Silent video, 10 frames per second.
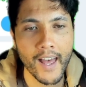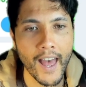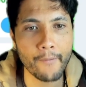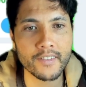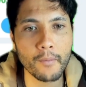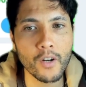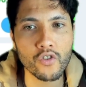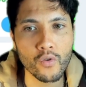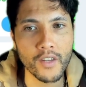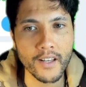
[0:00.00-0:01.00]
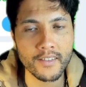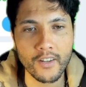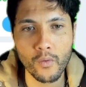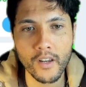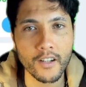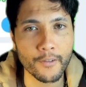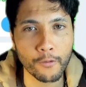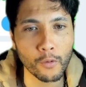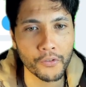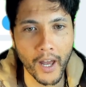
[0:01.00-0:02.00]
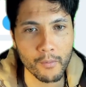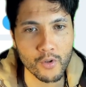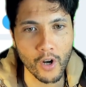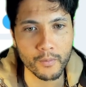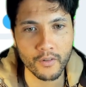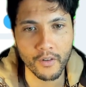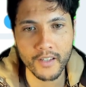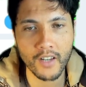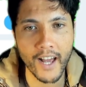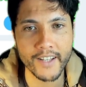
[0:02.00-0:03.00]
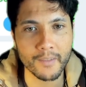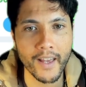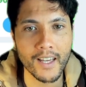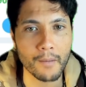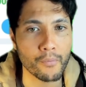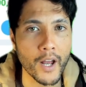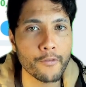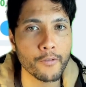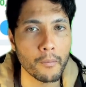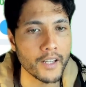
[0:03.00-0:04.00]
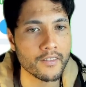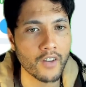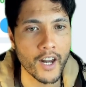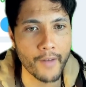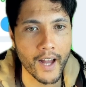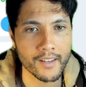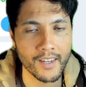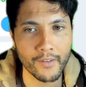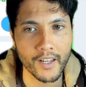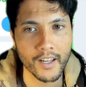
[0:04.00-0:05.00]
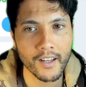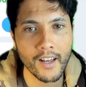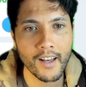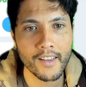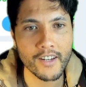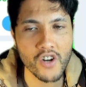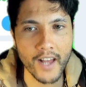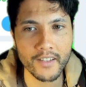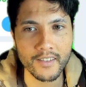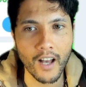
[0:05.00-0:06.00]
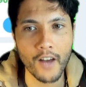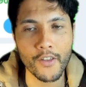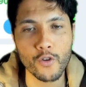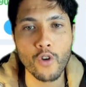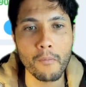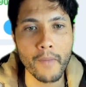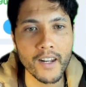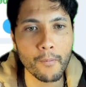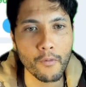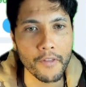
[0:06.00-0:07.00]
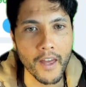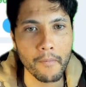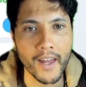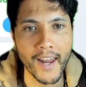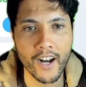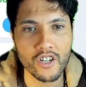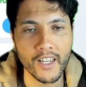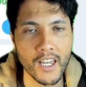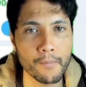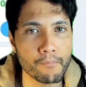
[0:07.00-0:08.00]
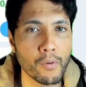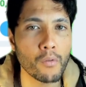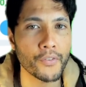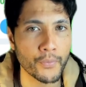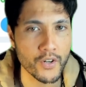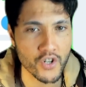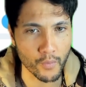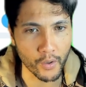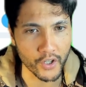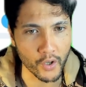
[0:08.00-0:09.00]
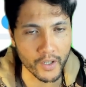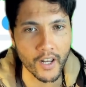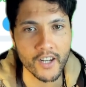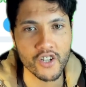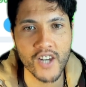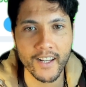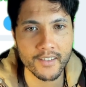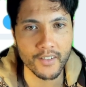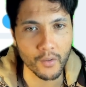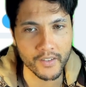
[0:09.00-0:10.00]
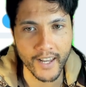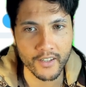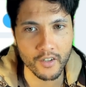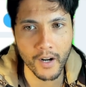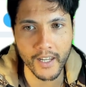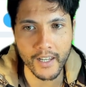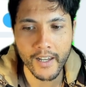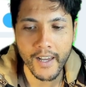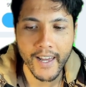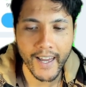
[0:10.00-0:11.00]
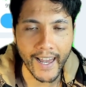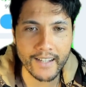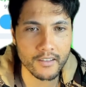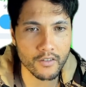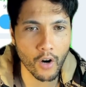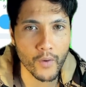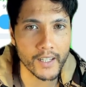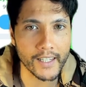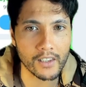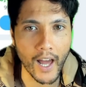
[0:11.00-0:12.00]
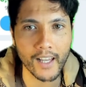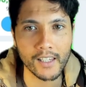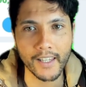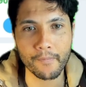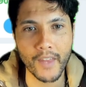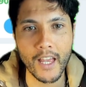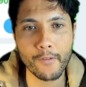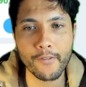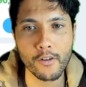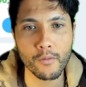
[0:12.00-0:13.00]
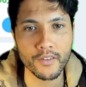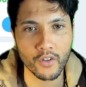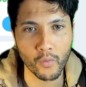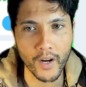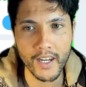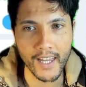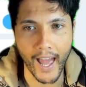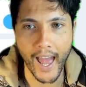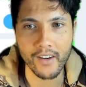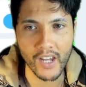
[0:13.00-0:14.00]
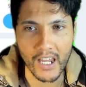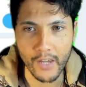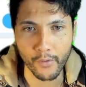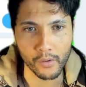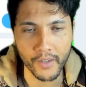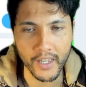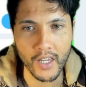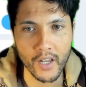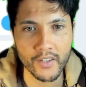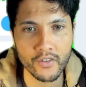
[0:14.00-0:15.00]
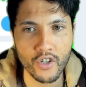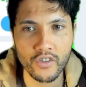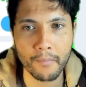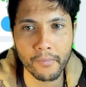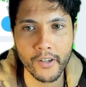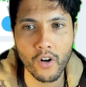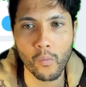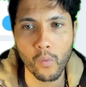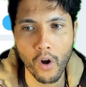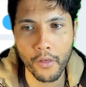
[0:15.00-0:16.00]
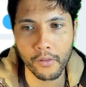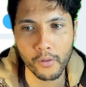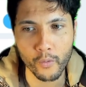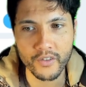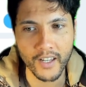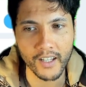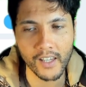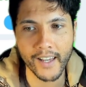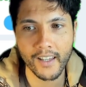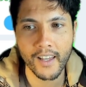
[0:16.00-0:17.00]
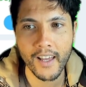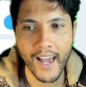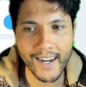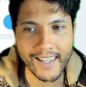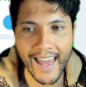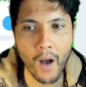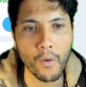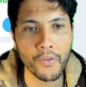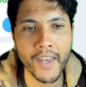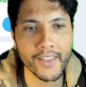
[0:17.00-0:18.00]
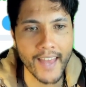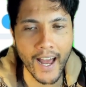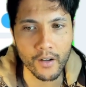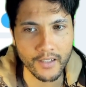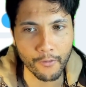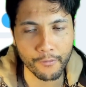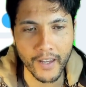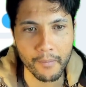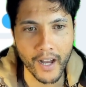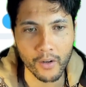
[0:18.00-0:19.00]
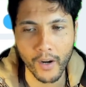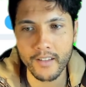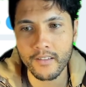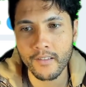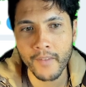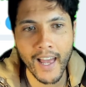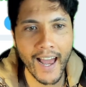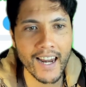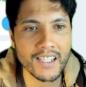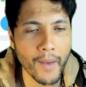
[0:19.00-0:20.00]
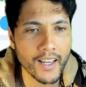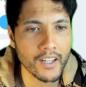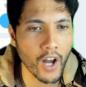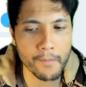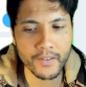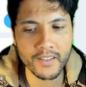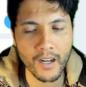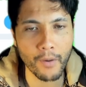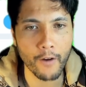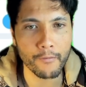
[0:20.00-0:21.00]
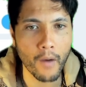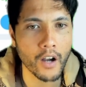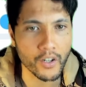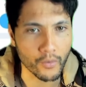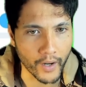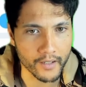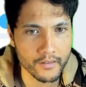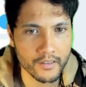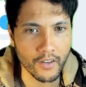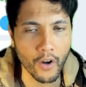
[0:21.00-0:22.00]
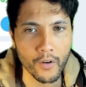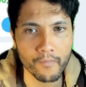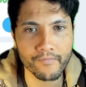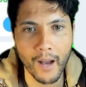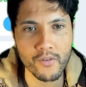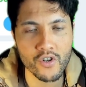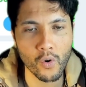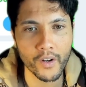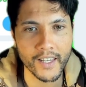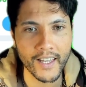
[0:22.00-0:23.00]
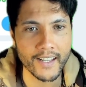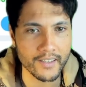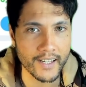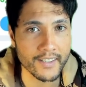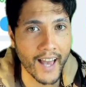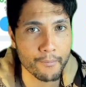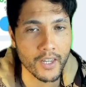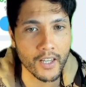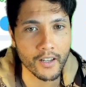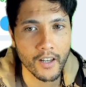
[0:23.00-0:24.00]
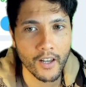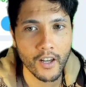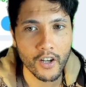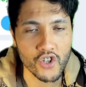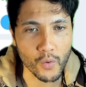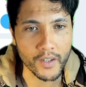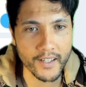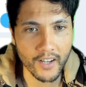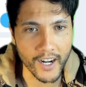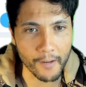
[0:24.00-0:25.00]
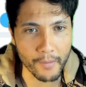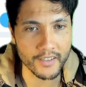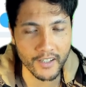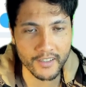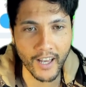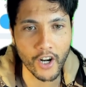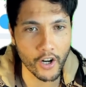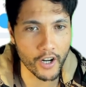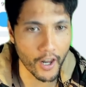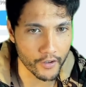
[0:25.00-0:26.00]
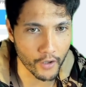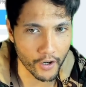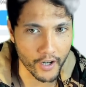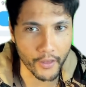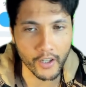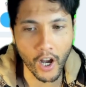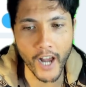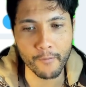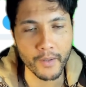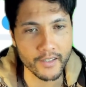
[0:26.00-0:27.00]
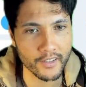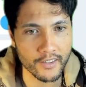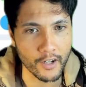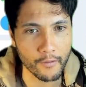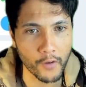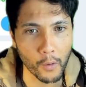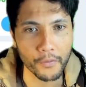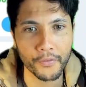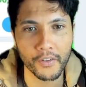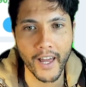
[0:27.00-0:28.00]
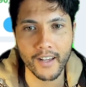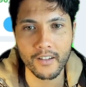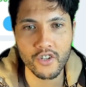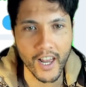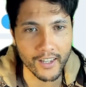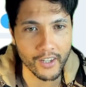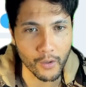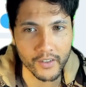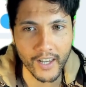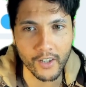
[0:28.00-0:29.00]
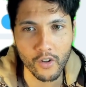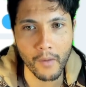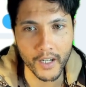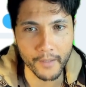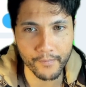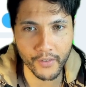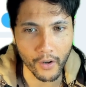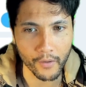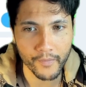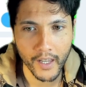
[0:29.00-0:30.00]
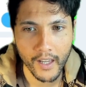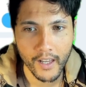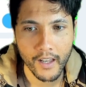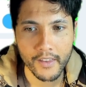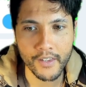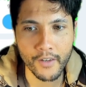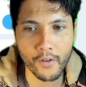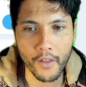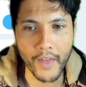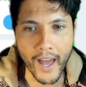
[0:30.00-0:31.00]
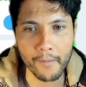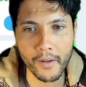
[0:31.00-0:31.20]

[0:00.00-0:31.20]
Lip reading: And for someone to do this, they're doing it as a full-time job. So this guy is making bread from this kind of activity. The chances are that you go meet up with him and actually he pulls a switcheroo on you and shanks you and takes your money. It's not really likely. Even if he was greedy and evil, it's just simply not worth losing like an account with 10,000 feedback, right? And he's making 9% above market rate. So I'm sure he's happy doing this kind of business and not another kind of business that involves like shanking you and taking your money. So you've got that.